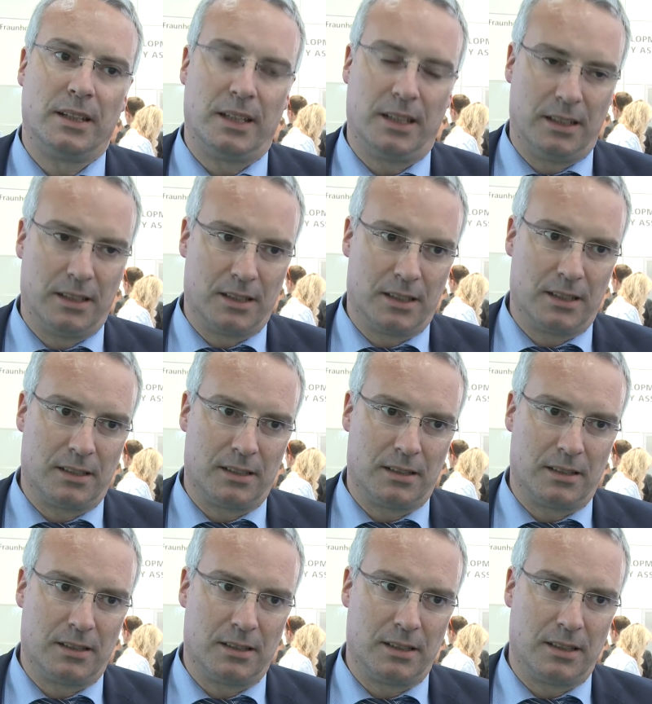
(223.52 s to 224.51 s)
in
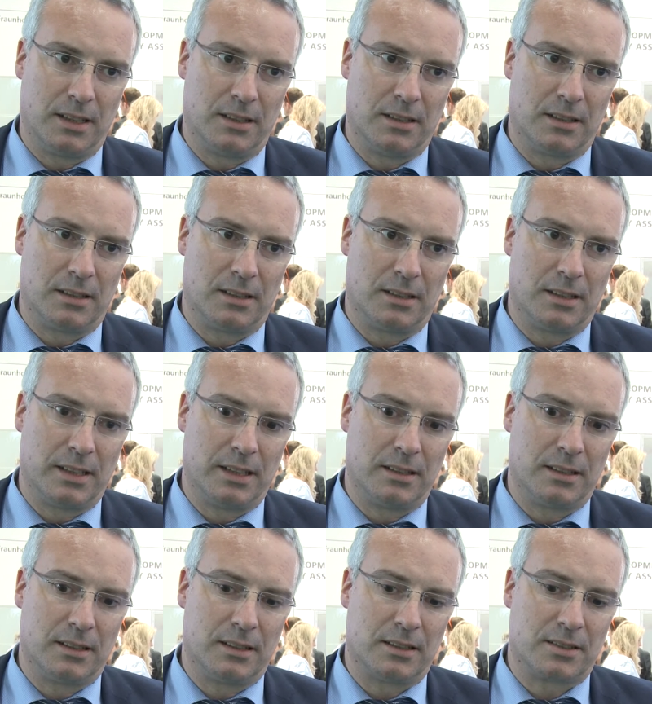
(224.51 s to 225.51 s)
the, in the, in
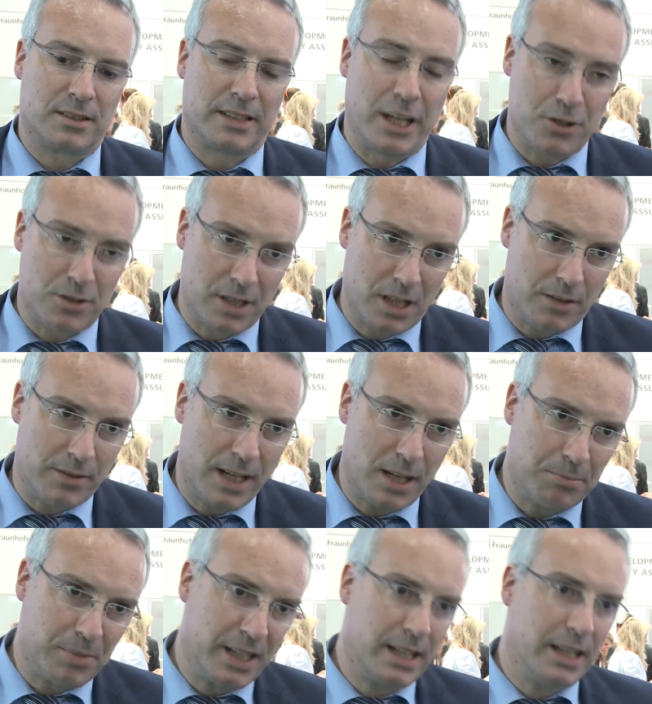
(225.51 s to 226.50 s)
the stationary
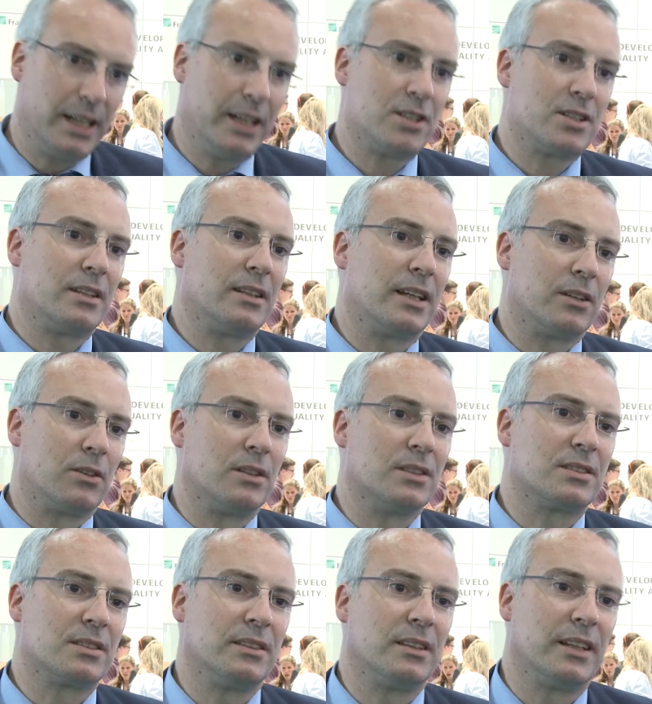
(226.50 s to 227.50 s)
application and
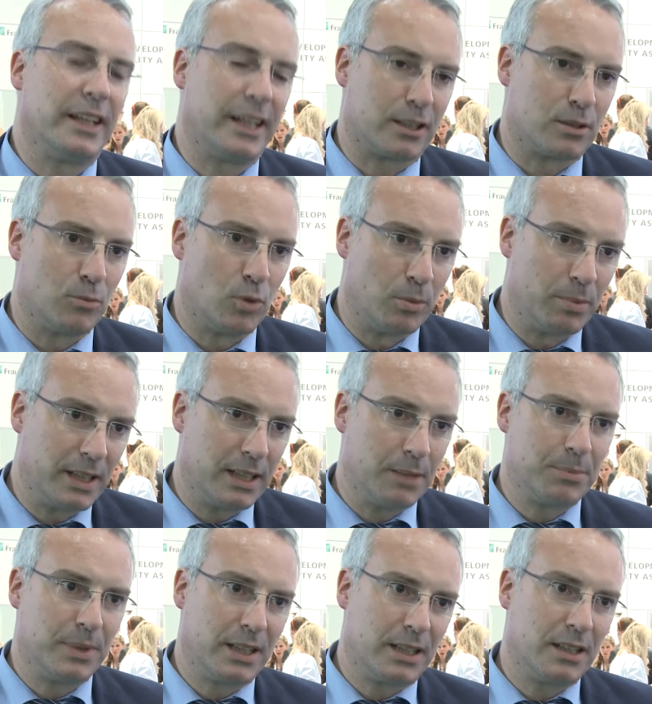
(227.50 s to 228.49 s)
also in the electromobile
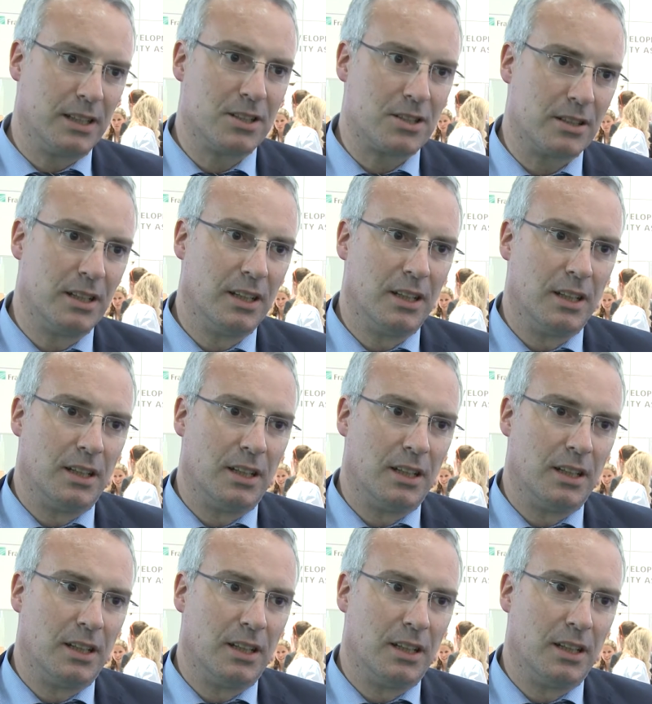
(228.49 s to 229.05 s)
application.